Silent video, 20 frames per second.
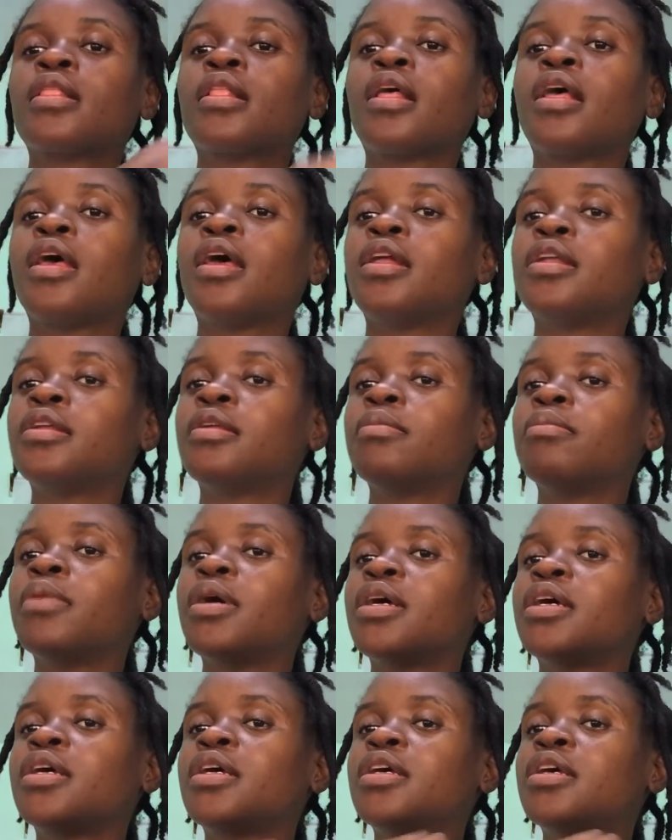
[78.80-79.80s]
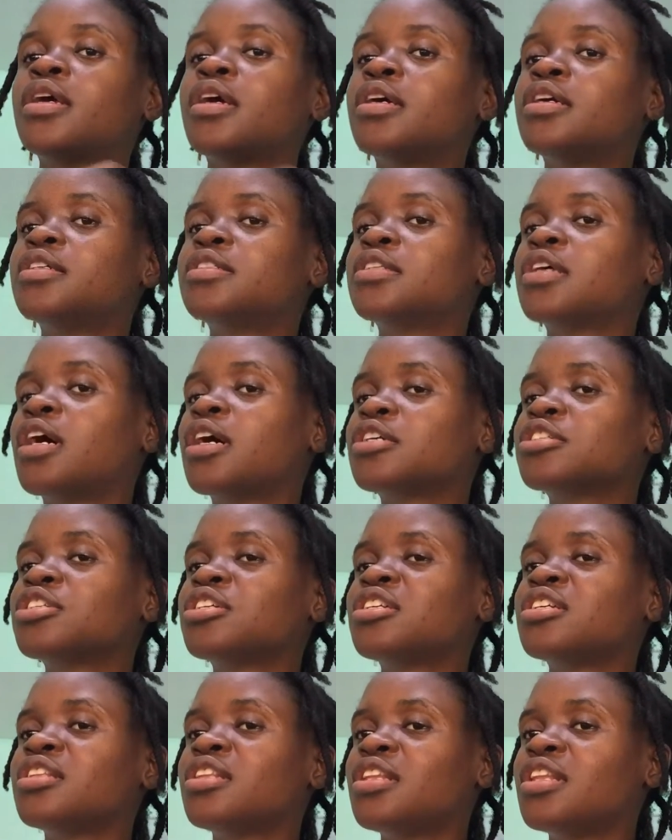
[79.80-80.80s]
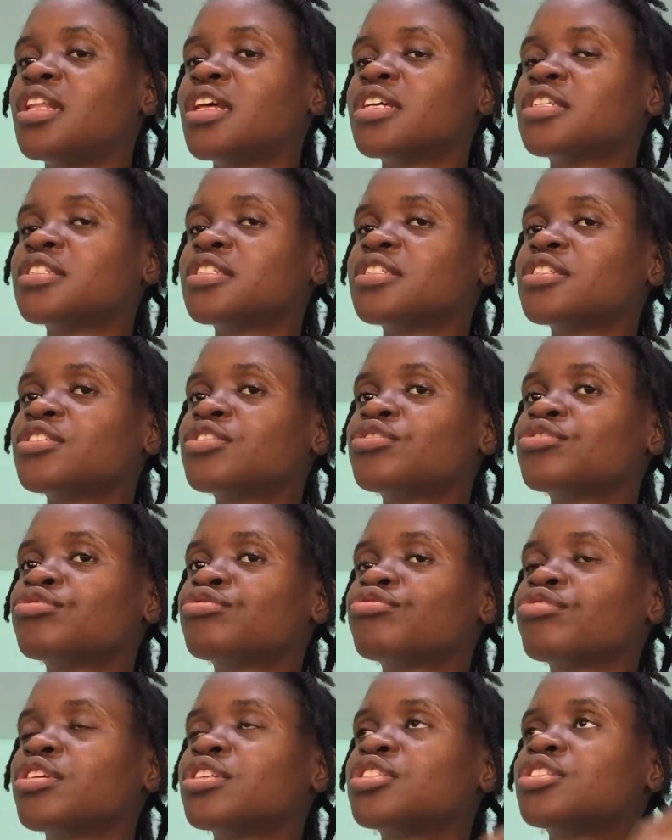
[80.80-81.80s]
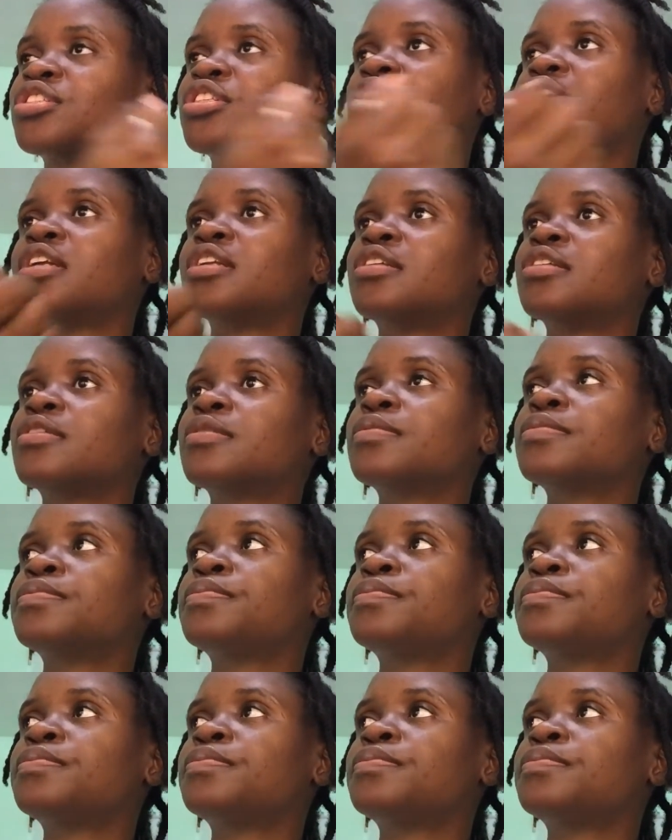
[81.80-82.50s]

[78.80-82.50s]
And my hair is actually less stretched than